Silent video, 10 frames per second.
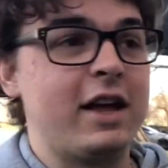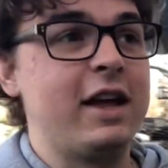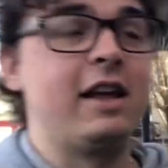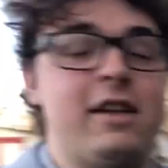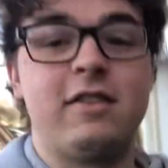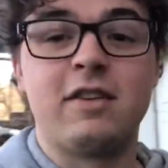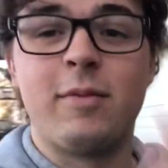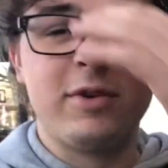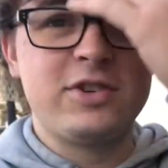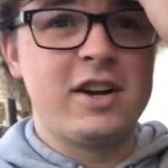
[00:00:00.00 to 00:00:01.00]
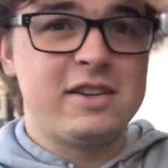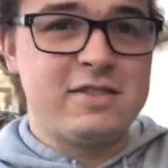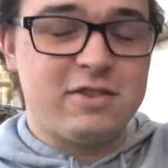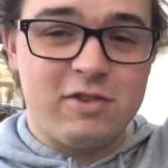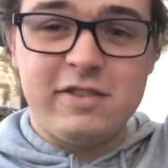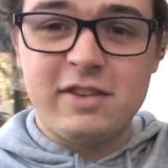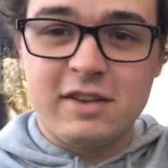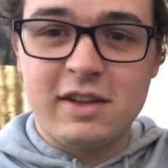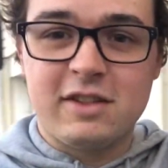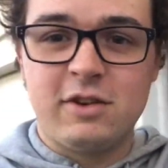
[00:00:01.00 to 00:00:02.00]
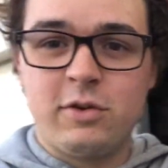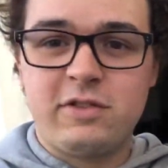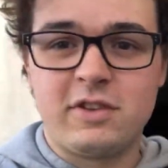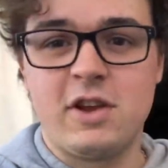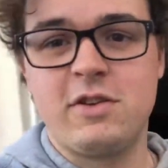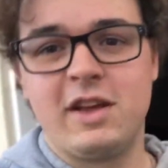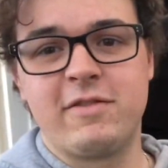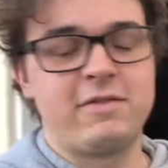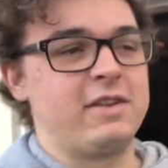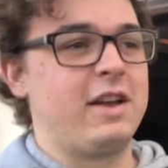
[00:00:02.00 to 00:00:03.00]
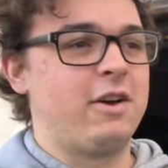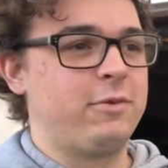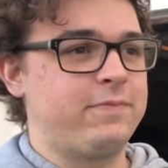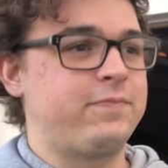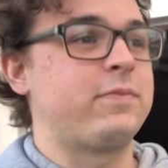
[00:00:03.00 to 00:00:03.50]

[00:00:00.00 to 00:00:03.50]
and I'm gonna try to just grease it to get the noise to go down for now.